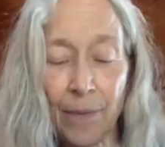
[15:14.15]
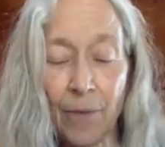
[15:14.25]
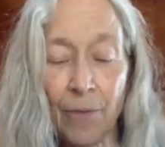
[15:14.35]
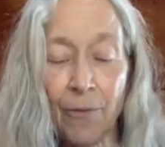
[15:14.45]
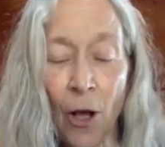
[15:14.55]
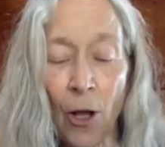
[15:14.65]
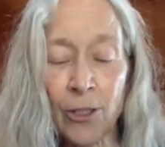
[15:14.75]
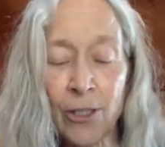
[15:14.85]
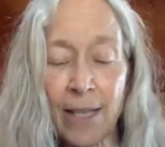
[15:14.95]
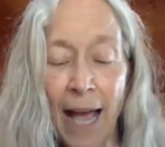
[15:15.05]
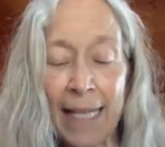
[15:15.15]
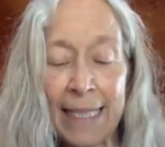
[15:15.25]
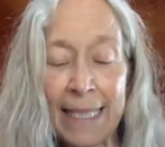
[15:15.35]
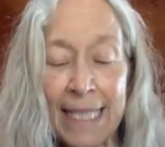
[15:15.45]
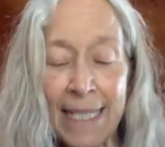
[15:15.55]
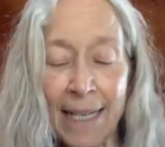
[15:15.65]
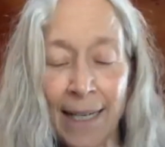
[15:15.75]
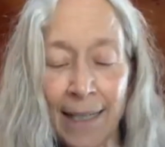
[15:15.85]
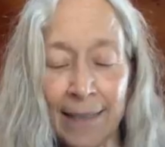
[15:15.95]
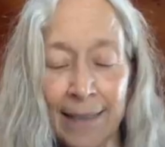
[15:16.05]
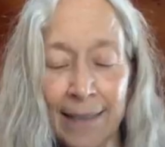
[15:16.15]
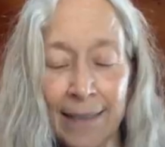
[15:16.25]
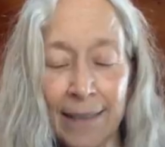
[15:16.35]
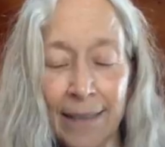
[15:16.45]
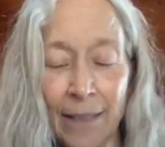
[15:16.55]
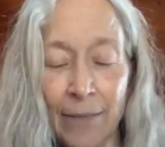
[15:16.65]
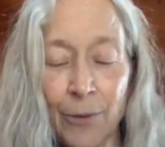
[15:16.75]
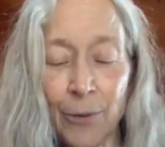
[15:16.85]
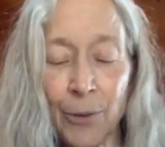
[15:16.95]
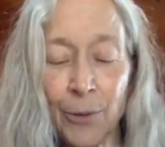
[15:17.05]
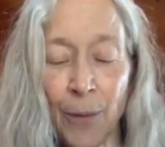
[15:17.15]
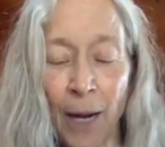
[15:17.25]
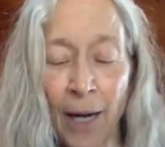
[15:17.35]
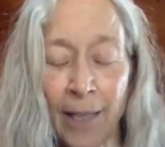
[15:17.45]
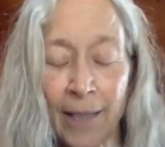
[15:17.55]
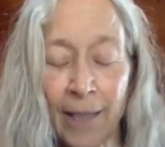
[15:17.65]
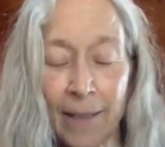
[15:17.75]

the false idea of who you are.